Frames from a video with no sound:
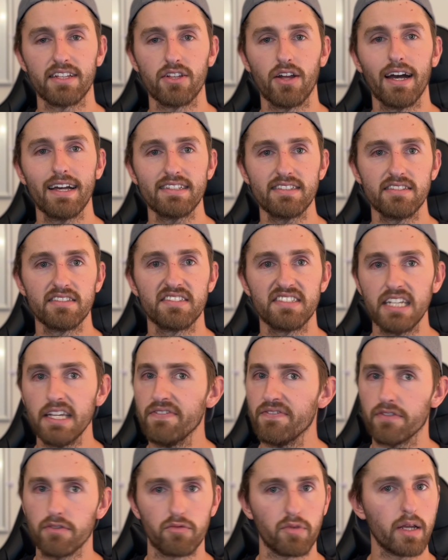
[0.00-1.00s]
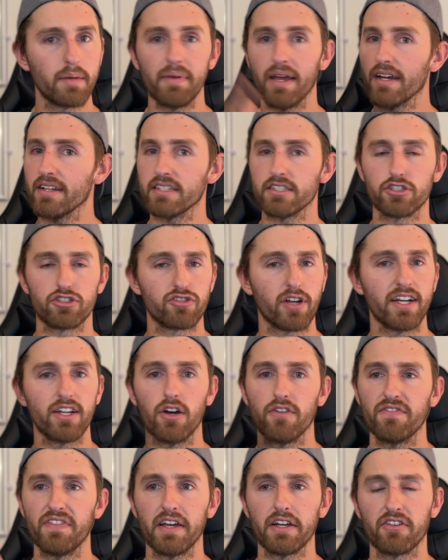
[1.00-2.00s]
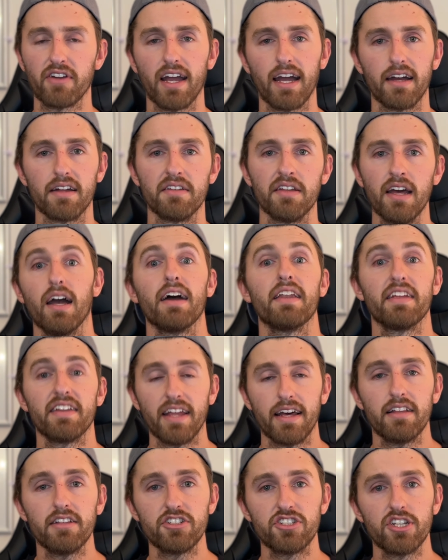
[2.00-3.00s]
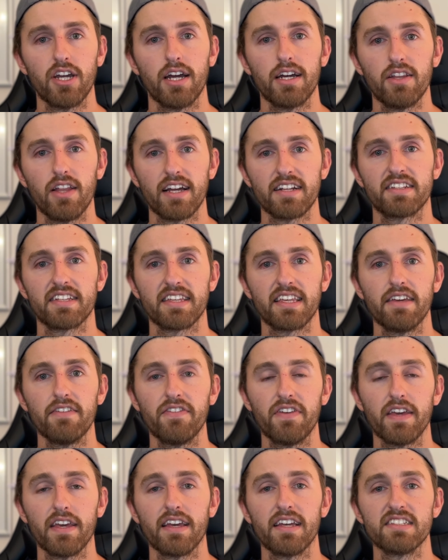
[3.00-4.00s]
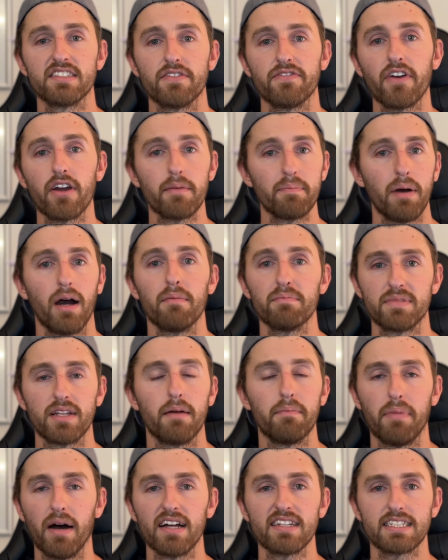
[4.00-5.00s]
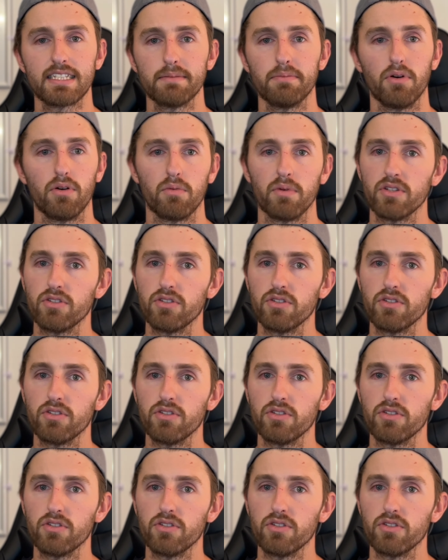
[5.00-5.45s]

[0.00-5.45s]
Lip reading: nice and stiff, rebounding straight off that ground. An analogy I like to give here is a very pumped up basketball. When